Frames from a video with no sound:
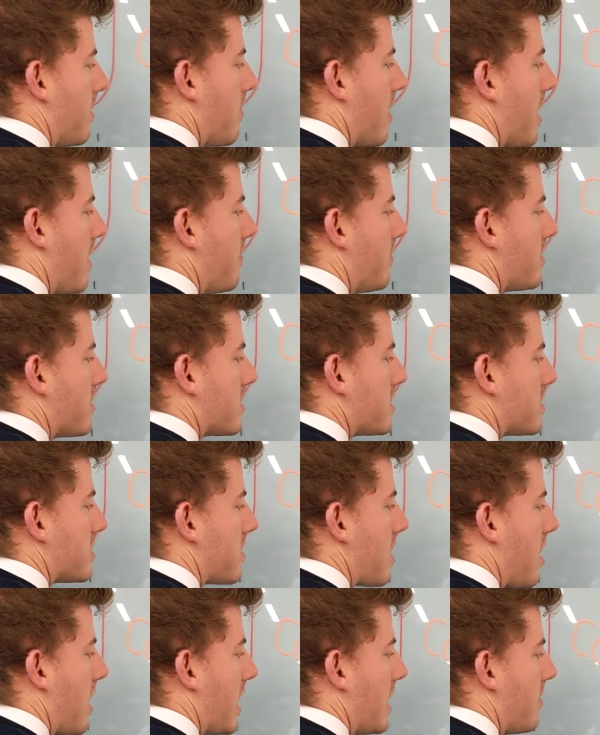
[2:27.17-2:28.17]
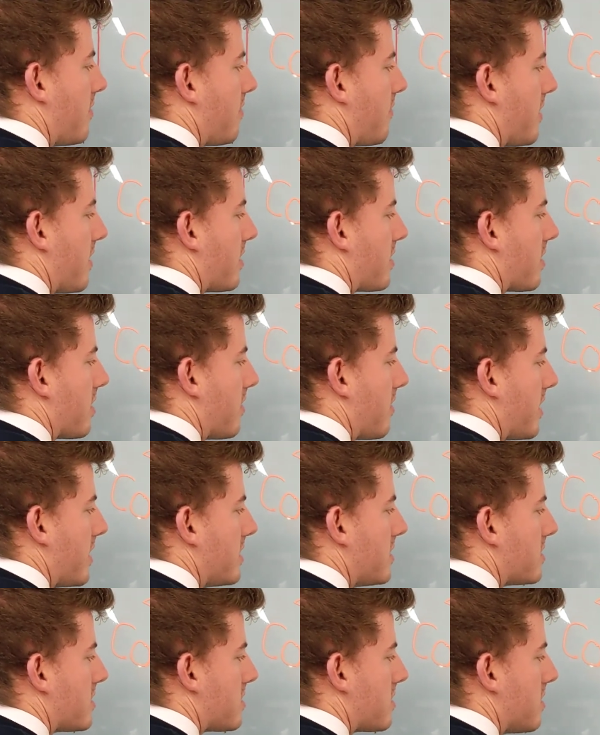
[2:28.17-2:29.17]
whatever the sine theta
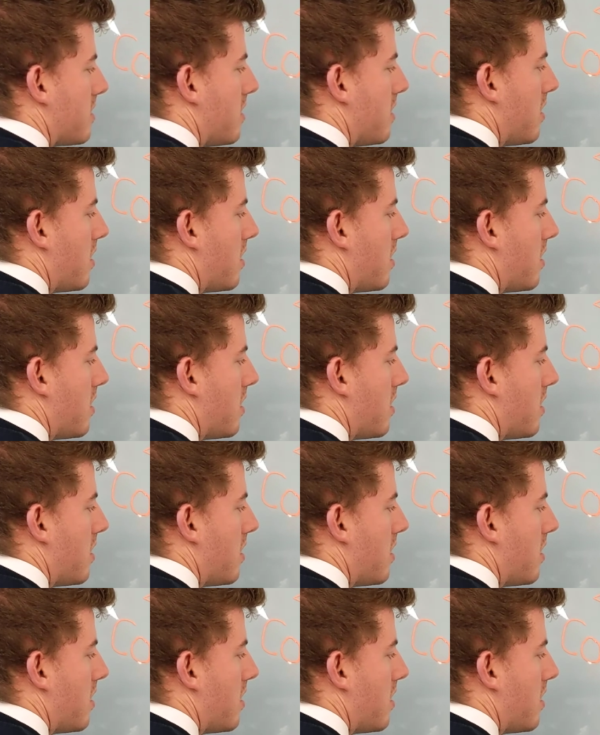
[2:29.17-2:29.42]
is